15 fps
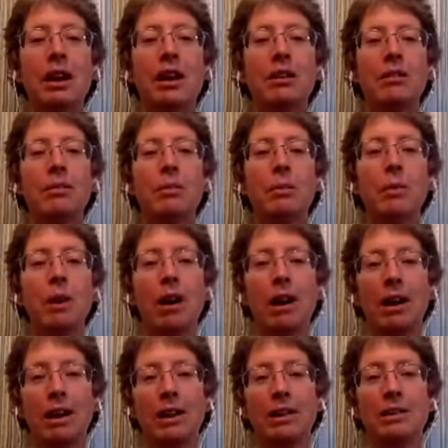
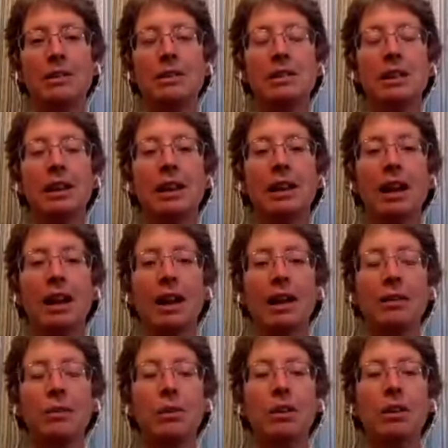unwind and I
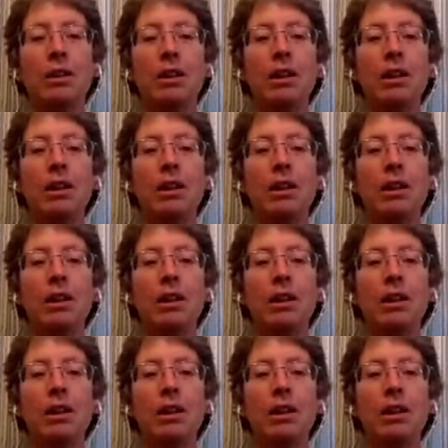would